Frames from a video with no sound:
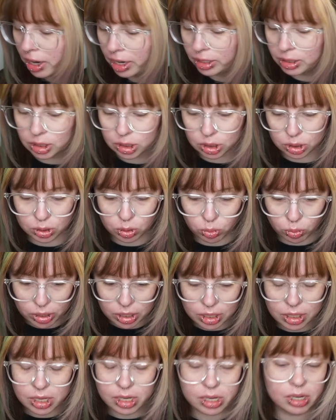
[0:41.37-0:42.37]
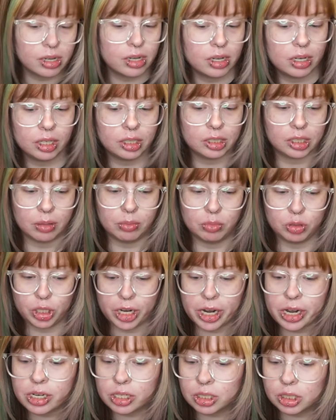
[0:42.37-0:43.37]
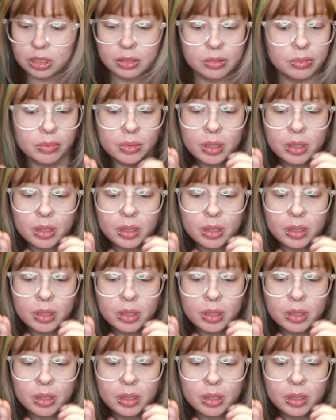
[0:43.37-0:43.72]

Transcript: I just really need some change,